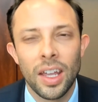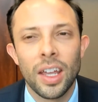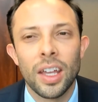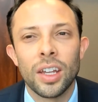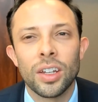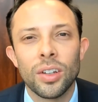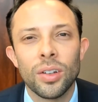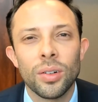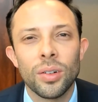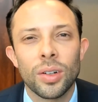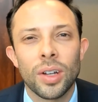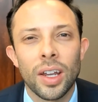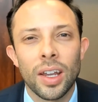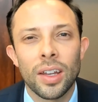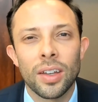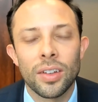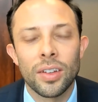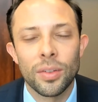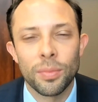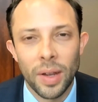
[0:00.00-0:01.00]
You can
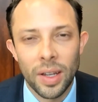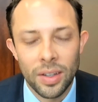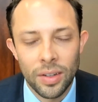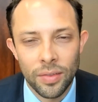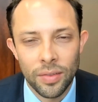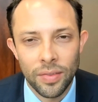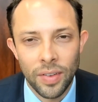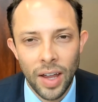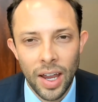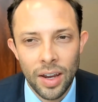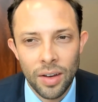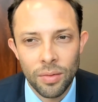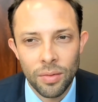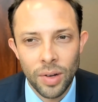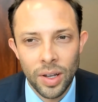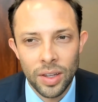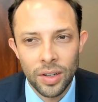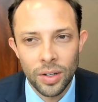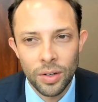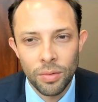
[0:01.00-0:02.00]
specify
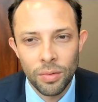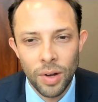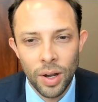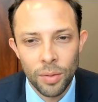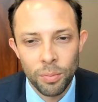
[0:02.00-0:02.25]
whether you want